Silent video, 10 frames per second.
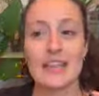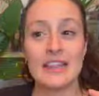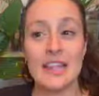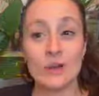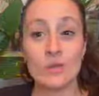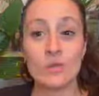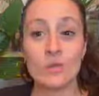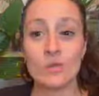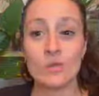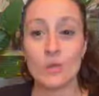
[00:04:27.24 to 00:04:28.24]
They're
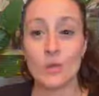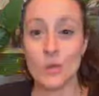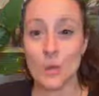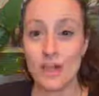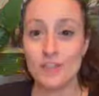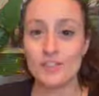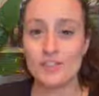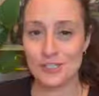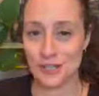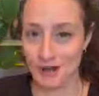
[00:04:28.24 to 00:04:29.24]
quite
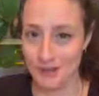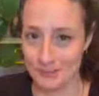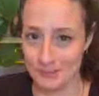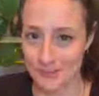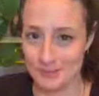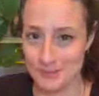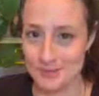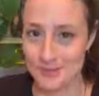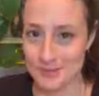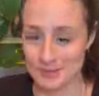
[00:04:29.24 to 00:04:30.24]
sharp if you
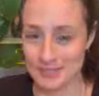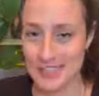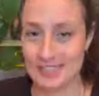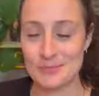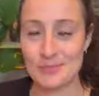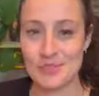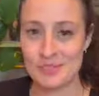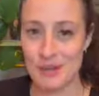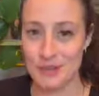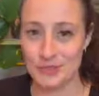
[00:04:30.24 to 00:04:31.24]
don't let them
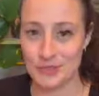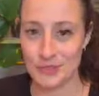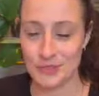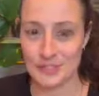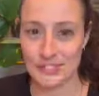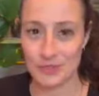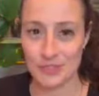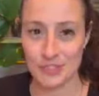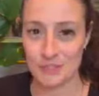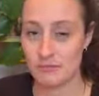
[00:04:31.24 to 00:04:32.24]
dissolve fully,
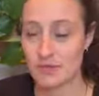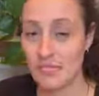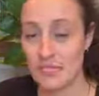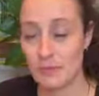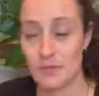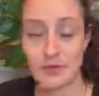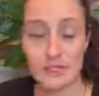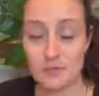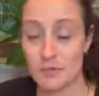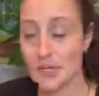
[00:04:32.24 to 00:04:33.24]
which maybe
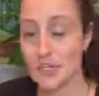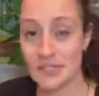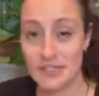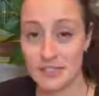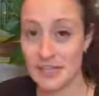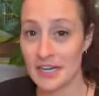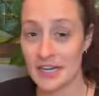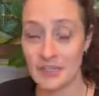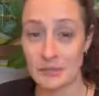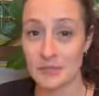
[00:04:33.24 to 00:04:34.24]
the brand that
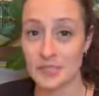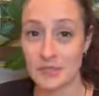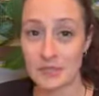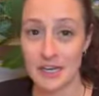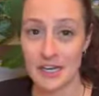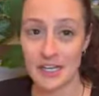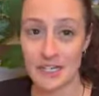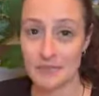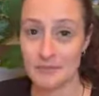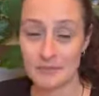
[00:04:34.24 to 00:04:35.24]
I normally buy